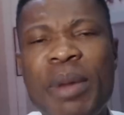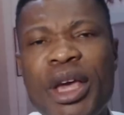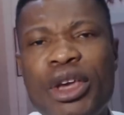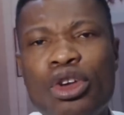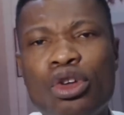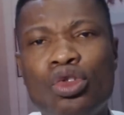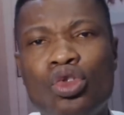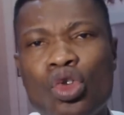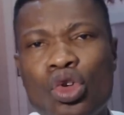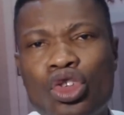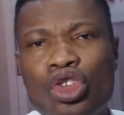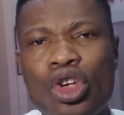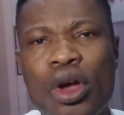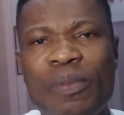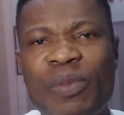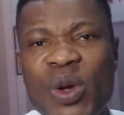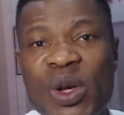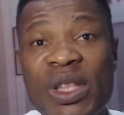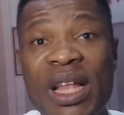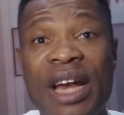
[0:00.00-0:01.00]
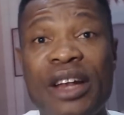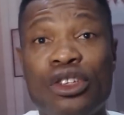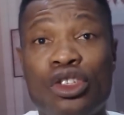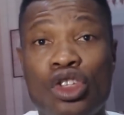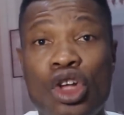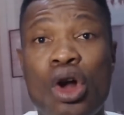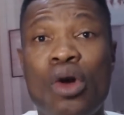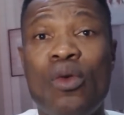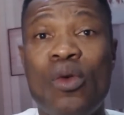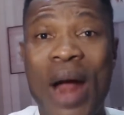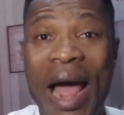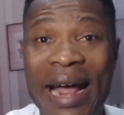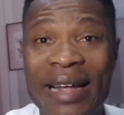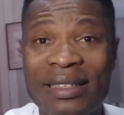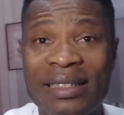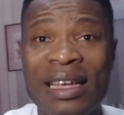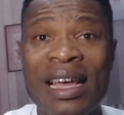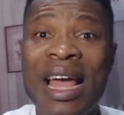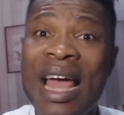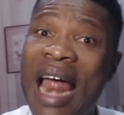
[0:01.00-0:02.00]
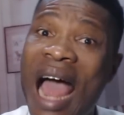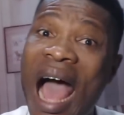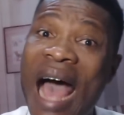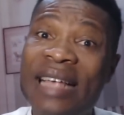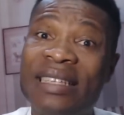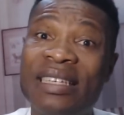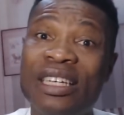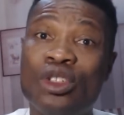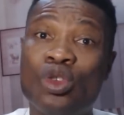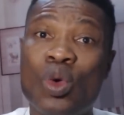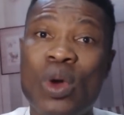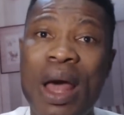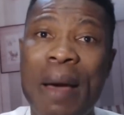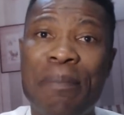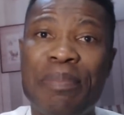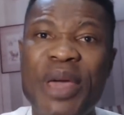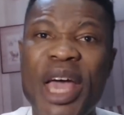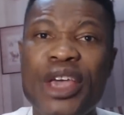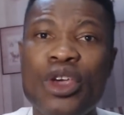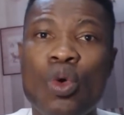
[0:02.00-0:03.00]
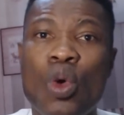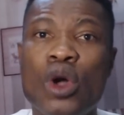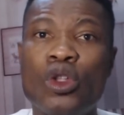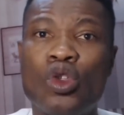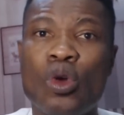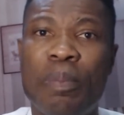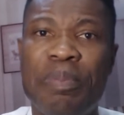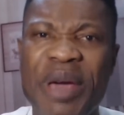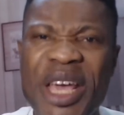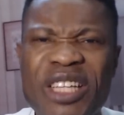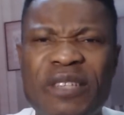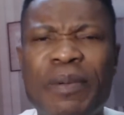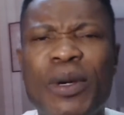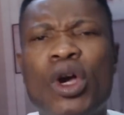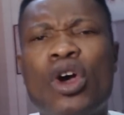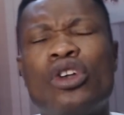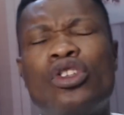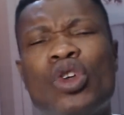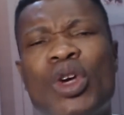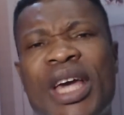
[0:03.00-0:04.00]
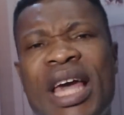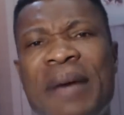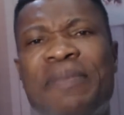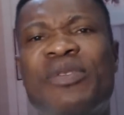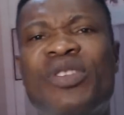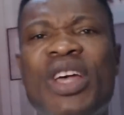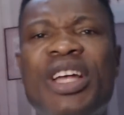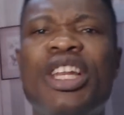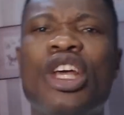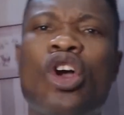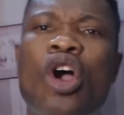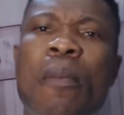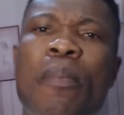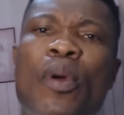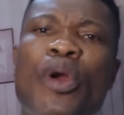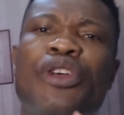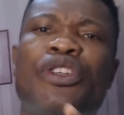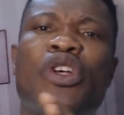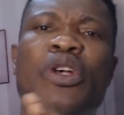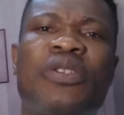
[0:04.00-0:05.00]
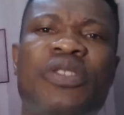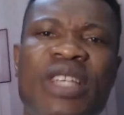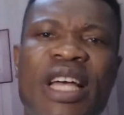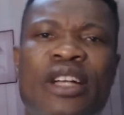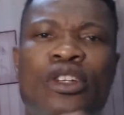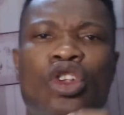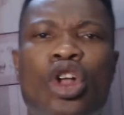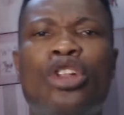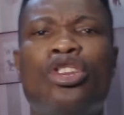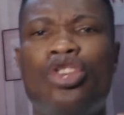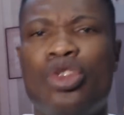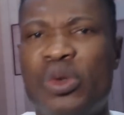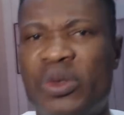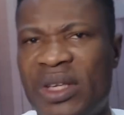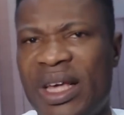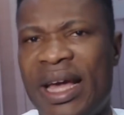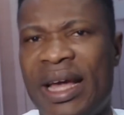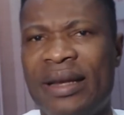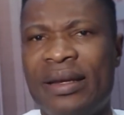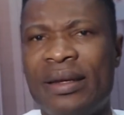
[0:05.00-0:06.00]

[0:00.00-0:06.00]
you do something that is not right, as it will appear you want to paint because you kept saying the corporation said, not you said.